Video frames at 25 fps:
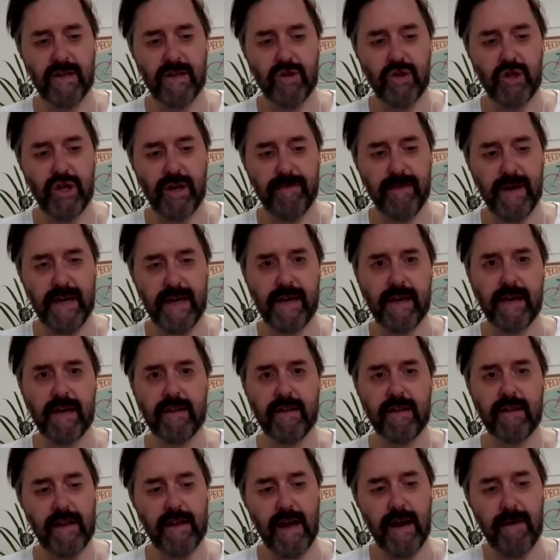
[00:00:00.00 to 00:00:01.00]
you, Jimmy,
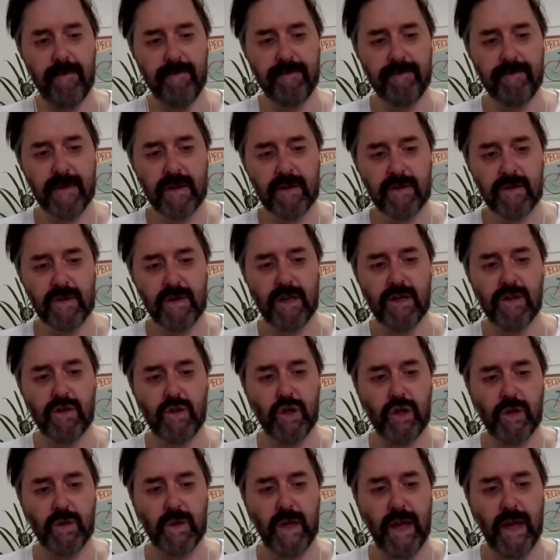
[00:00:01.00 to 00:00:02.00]
and see you
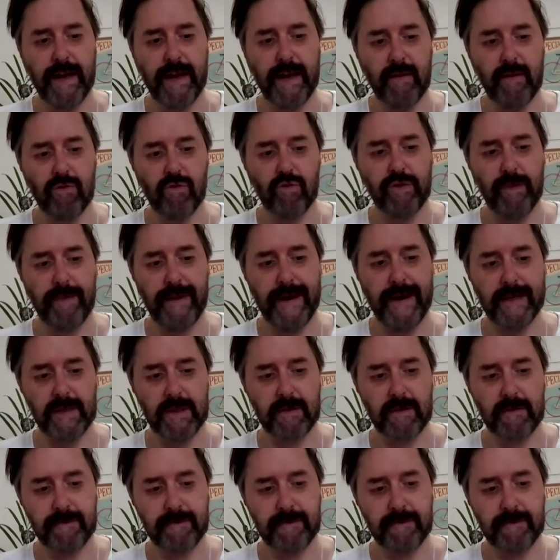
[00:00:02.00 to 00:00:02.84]
Tuesday. All the best.